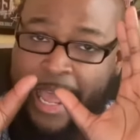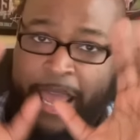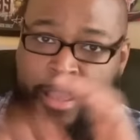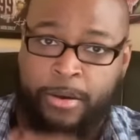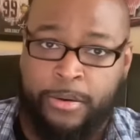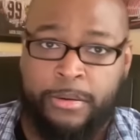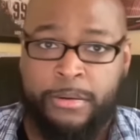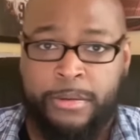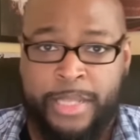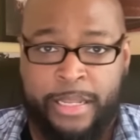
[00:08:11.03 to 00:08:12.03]
angle
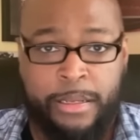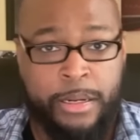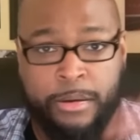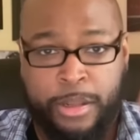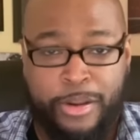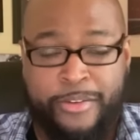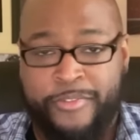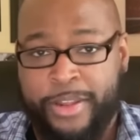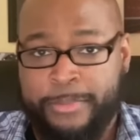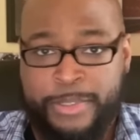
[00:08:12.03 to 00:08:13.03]
that, you know, Clark
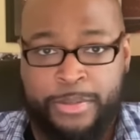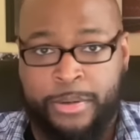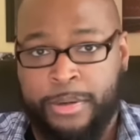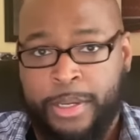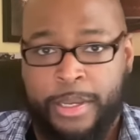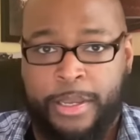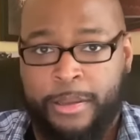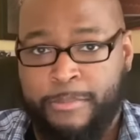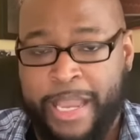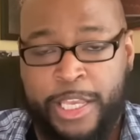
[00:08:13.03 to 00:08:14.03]
Phillips or
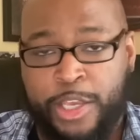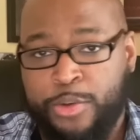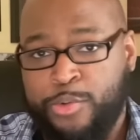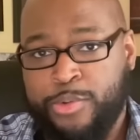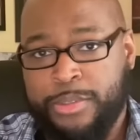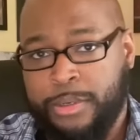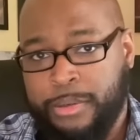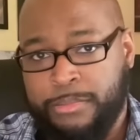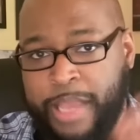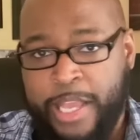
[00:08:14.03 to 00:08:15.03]
Mike Hughes
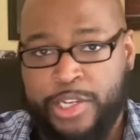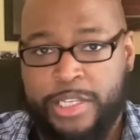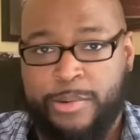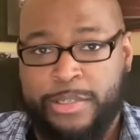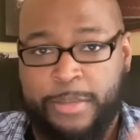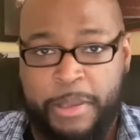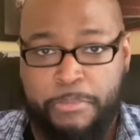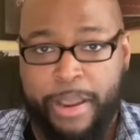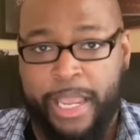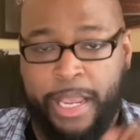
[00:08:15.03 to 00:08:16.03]
or AJ Terrell's going to be
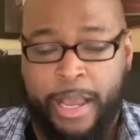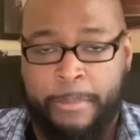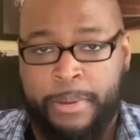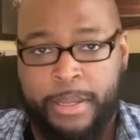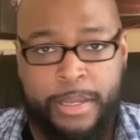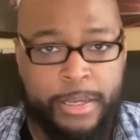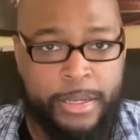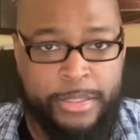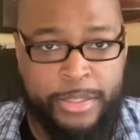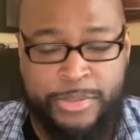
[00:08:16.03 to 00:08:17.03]
breaking up
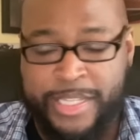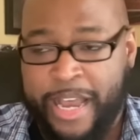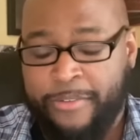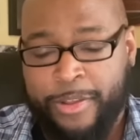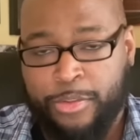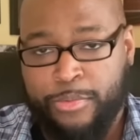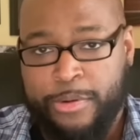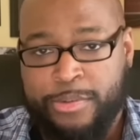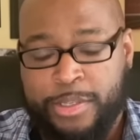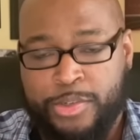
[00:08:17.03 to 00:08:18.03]
those downfield
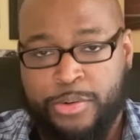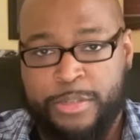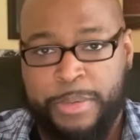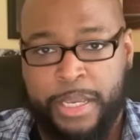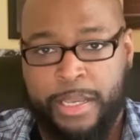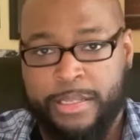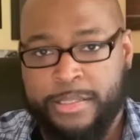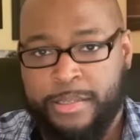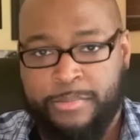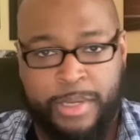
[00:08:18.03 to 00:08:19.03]
throws to George
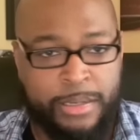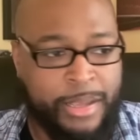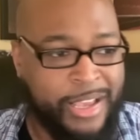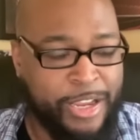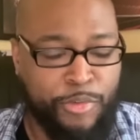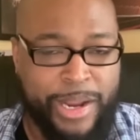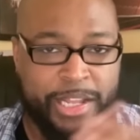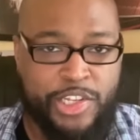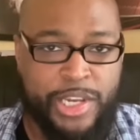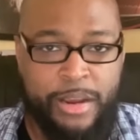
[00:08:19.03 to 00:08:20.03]
Pickens, and when
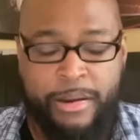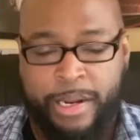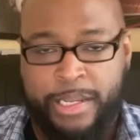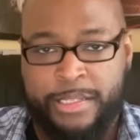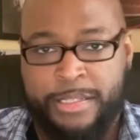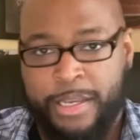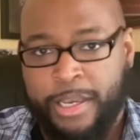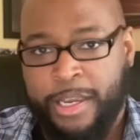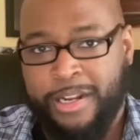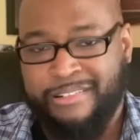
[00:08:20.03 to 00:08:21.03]
Grady Jarrett is,
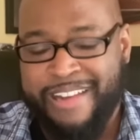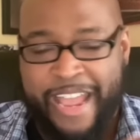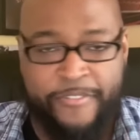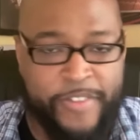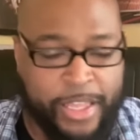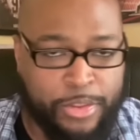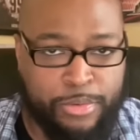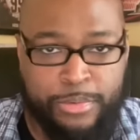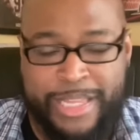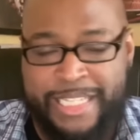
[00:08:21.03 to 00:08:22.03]
you know, knifing
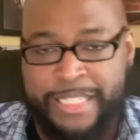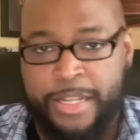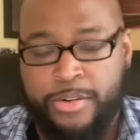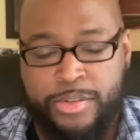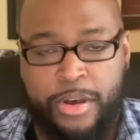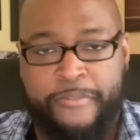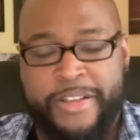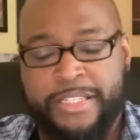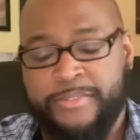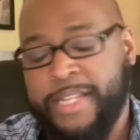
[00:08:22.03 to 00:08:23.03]
through that Steelers
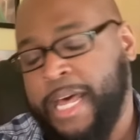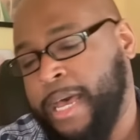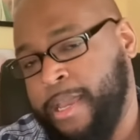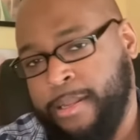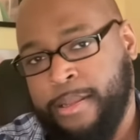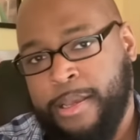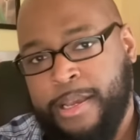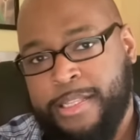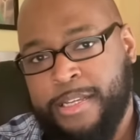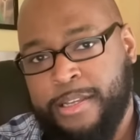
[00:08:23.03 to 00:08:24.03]
offensive line
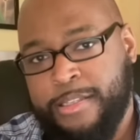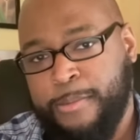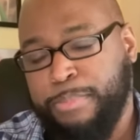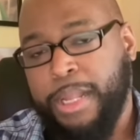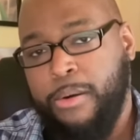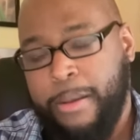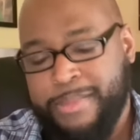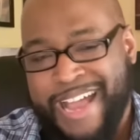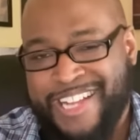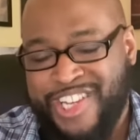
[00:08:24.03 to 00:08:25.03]
to blow up
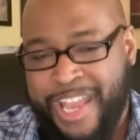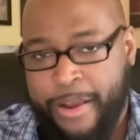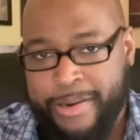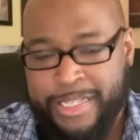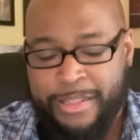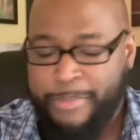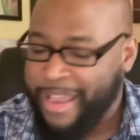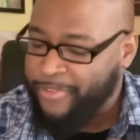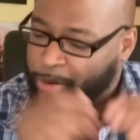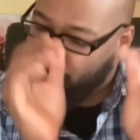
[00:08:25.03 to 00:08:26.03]
Najee Harris in the
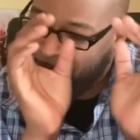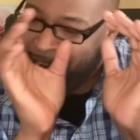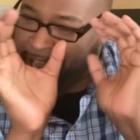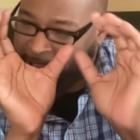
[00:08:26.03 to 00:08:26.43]
backfield, what